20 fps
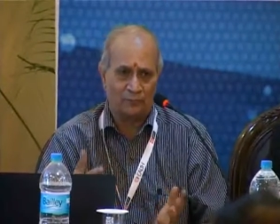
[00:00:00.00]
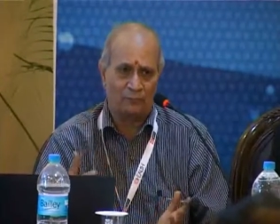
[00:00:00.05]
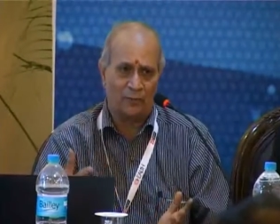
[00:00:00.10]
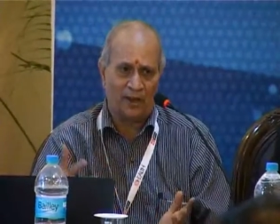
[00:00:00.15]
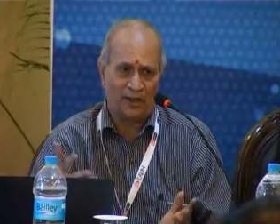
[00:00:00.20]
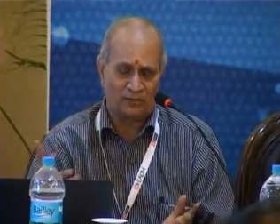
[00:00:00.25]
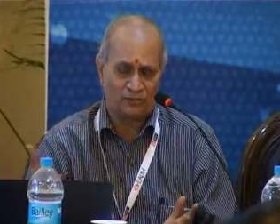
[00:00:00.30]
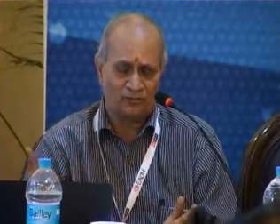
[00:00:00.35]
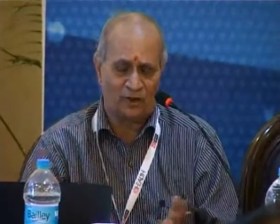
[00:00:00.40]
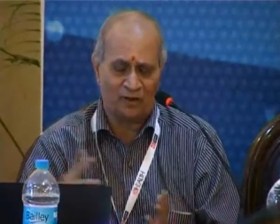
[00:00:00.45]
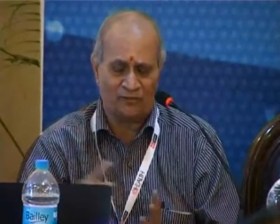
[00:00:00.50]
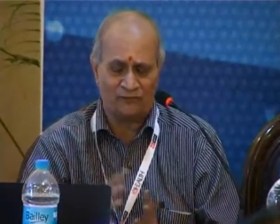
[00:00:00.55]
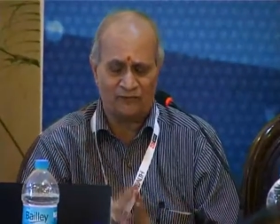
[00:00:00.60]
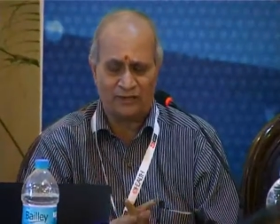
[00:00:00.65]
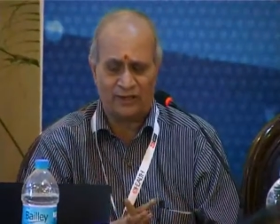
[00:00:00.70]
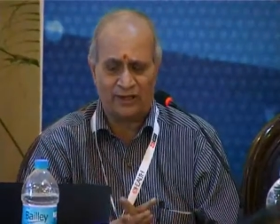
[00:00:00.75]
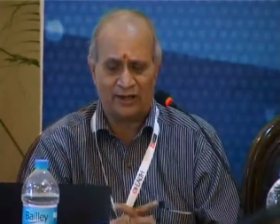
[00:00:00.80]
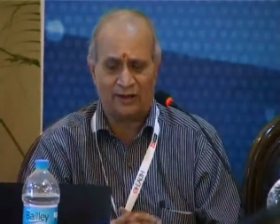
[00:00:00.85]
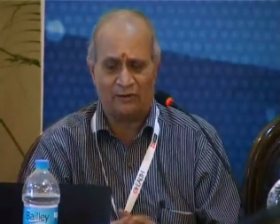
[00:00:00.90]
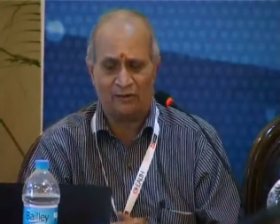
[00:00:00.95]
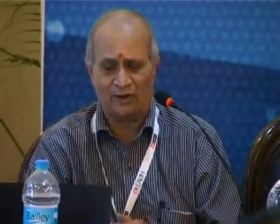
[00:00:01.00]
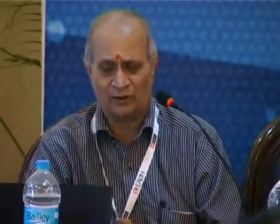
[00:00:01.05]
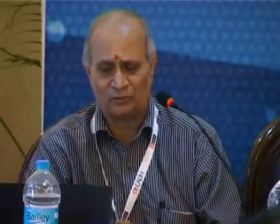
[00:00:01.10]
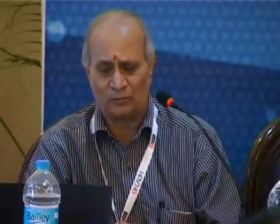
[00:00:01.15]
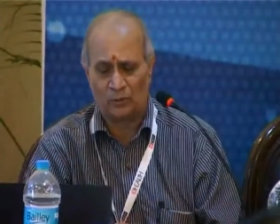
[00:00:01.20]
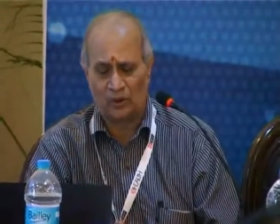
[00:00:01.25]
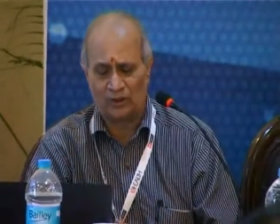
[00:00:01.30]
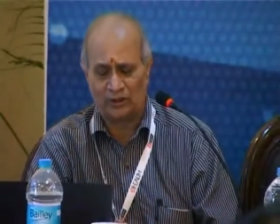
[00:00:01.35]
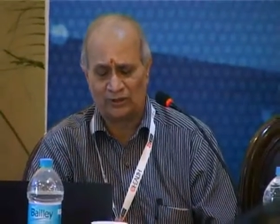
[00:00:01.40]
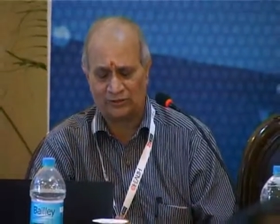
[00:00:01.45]
based on which e-governance
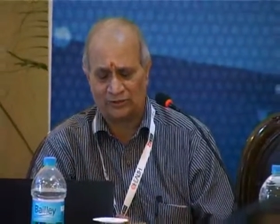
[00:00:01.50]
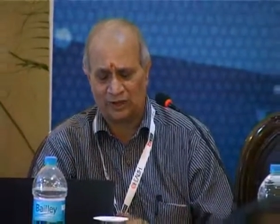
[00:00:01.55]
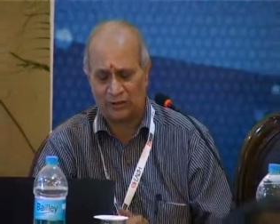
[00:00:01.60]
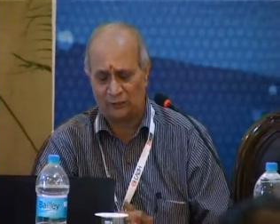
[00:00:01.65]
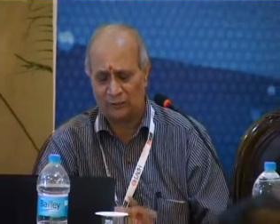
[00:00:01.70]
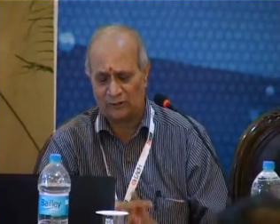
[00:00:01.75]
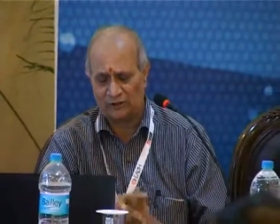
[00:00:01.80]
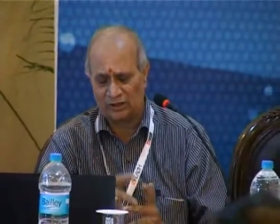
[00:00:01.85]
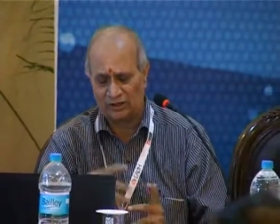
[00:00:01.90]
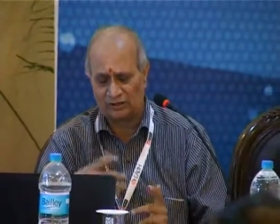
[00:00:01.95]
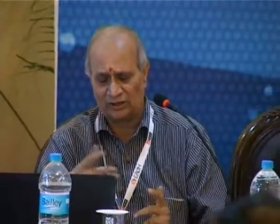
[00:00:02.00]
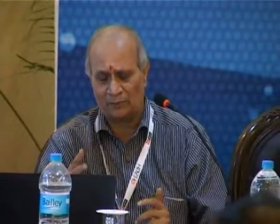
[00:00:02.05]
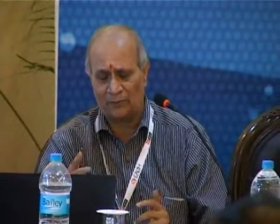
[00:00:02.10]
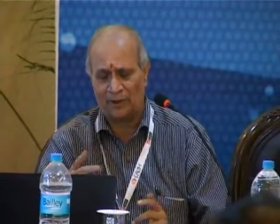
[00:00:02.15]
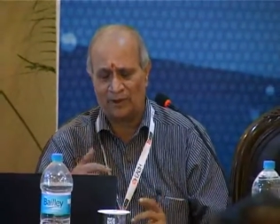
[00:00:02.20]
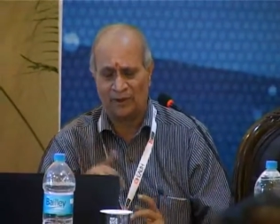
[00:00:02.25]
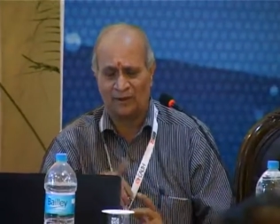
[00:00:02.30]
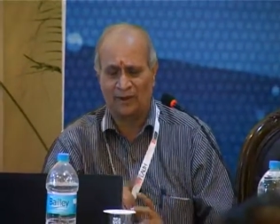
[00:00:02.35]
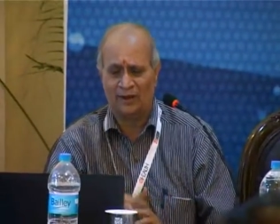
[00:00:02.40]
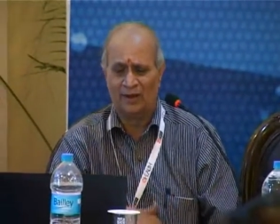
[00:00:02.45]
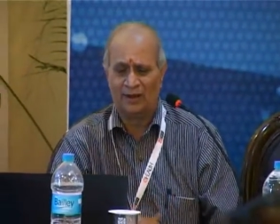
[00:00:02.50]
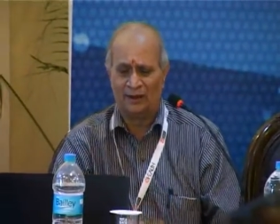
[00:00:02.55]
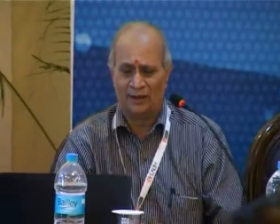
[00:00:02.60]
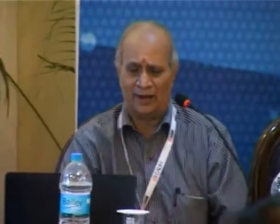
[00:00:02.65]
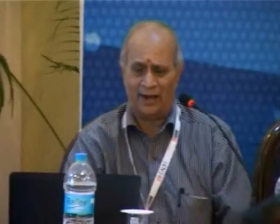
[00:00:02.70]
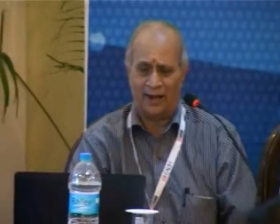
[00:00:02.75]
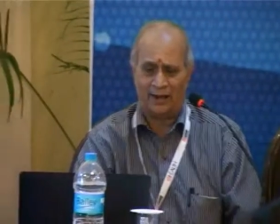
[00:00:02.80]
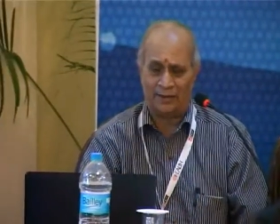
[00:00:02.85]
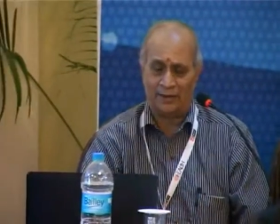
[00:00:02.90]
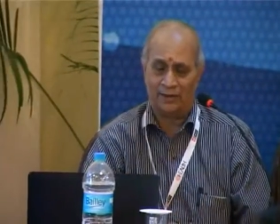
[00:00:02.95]
projects and missions have been
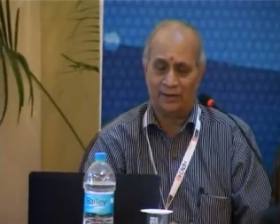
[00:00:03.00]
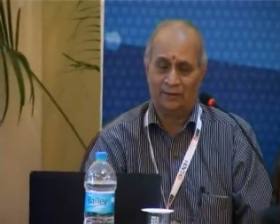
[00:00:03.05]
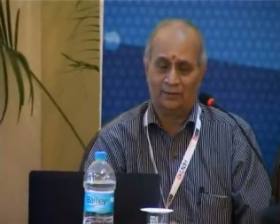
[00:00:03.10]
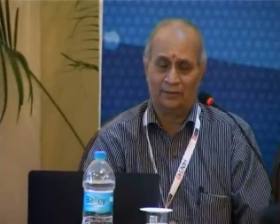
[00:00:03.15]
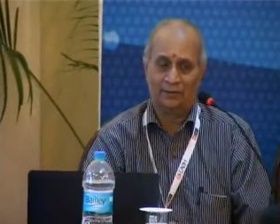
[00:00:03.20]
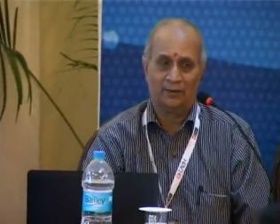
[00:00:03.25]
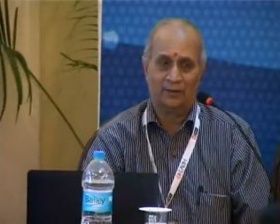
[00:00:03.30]
created.